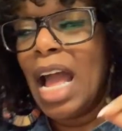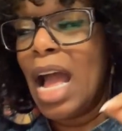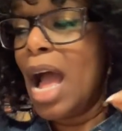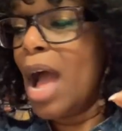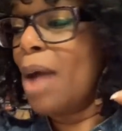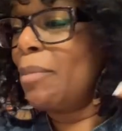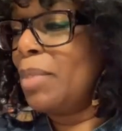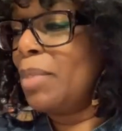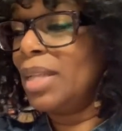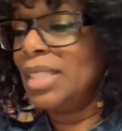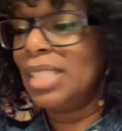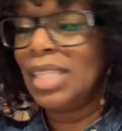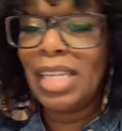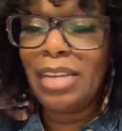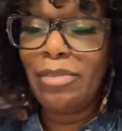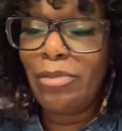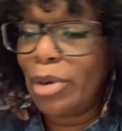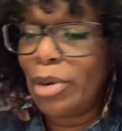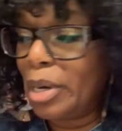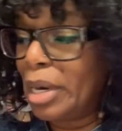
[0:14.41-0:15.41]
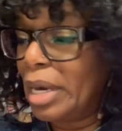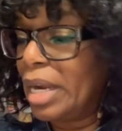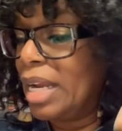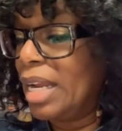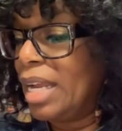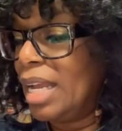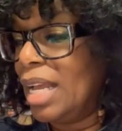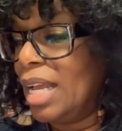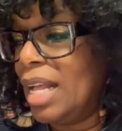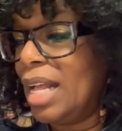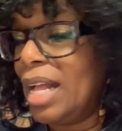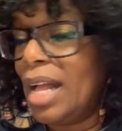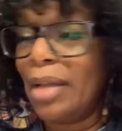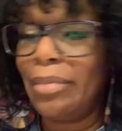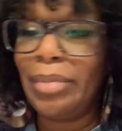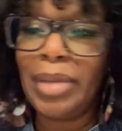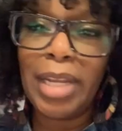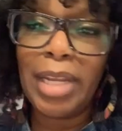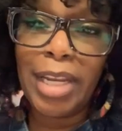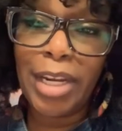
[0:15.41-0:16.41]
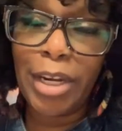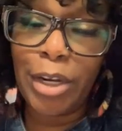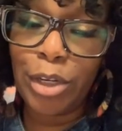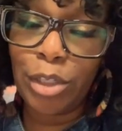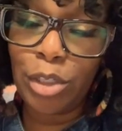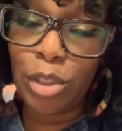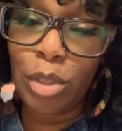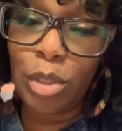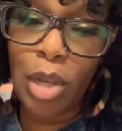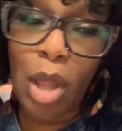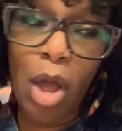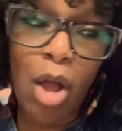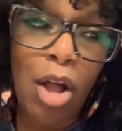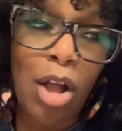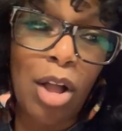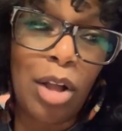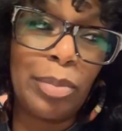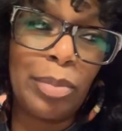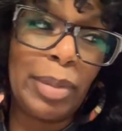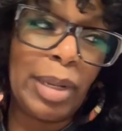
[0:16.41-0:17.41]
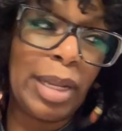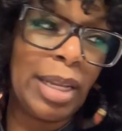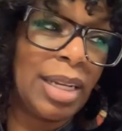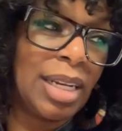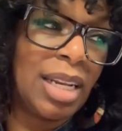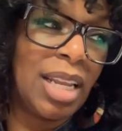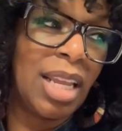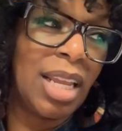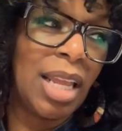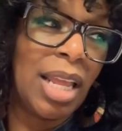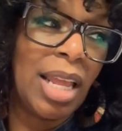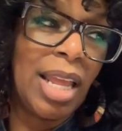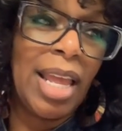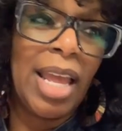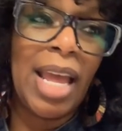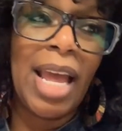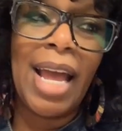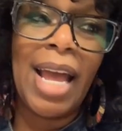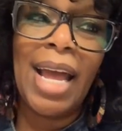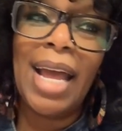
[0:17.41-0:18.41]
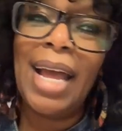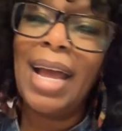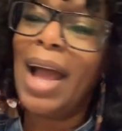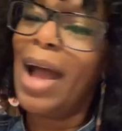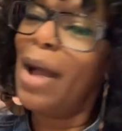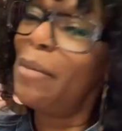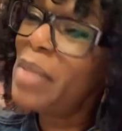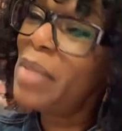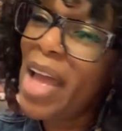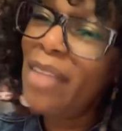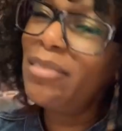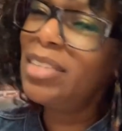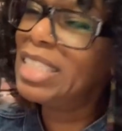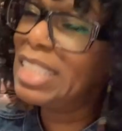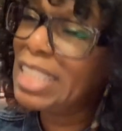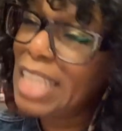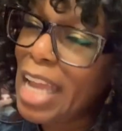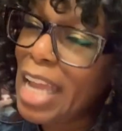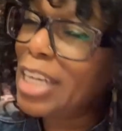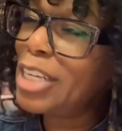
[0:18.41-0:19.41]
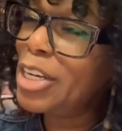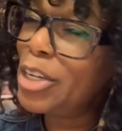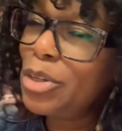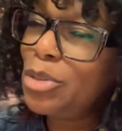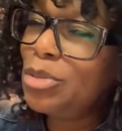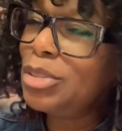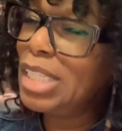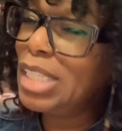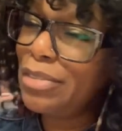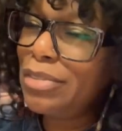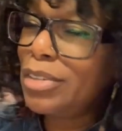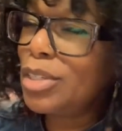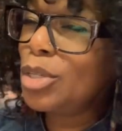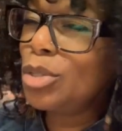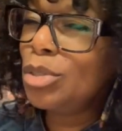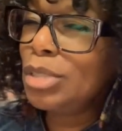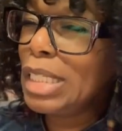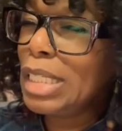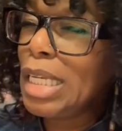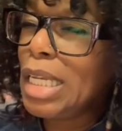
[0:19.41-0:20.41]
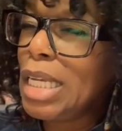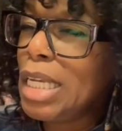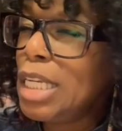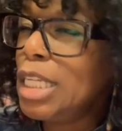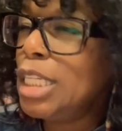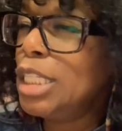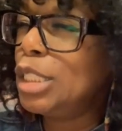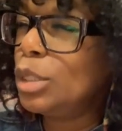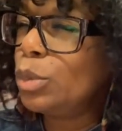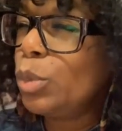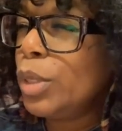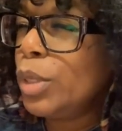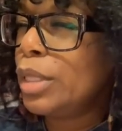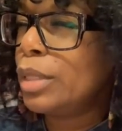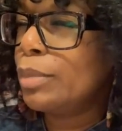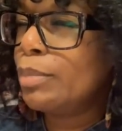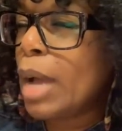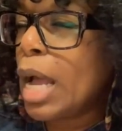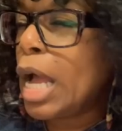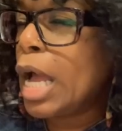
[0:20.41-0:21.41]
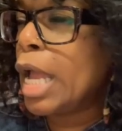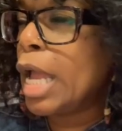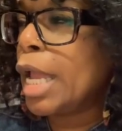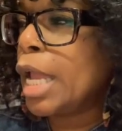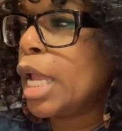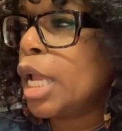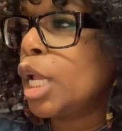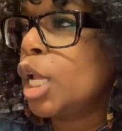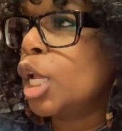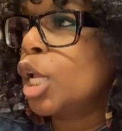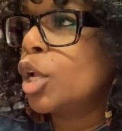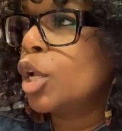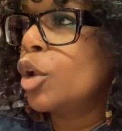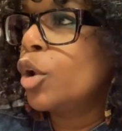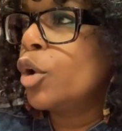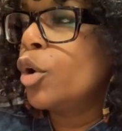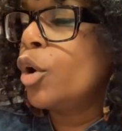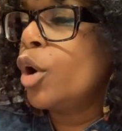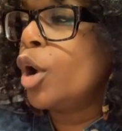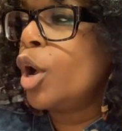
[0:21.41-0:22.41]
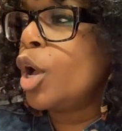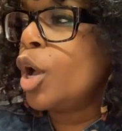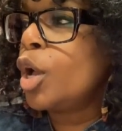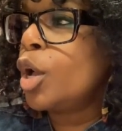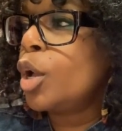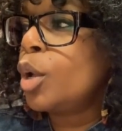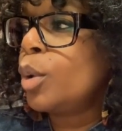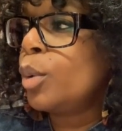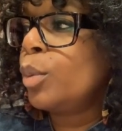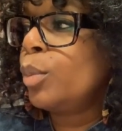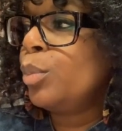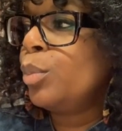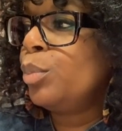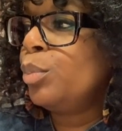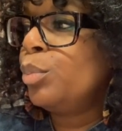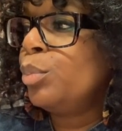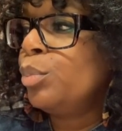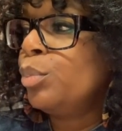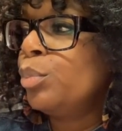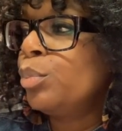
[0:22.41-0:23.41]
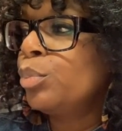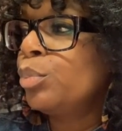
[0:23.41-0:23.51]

I'm about to leave work. I've been here too long, but I'm having technical difficulties with my um